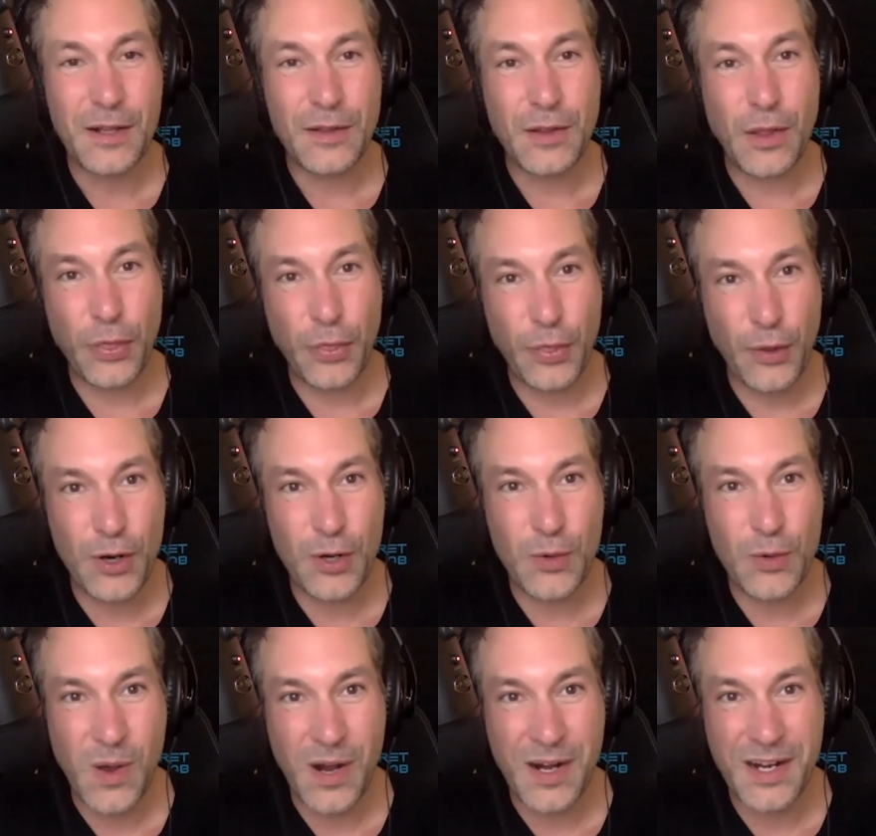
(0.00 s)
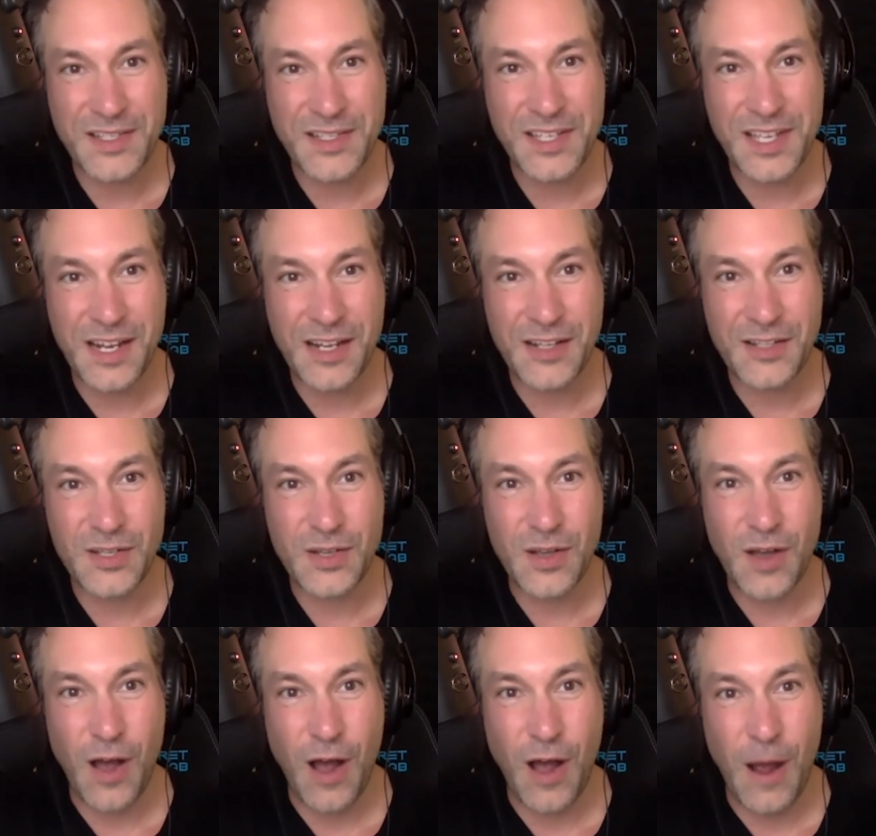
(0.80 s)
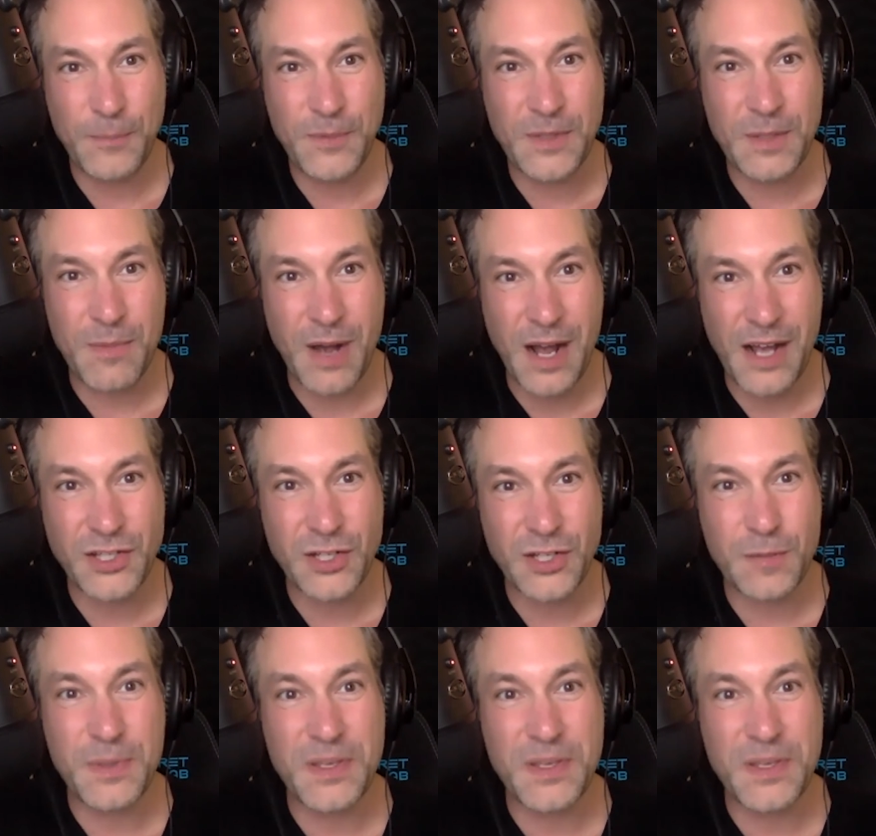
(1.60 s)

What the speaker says: the third one is getting to optimize your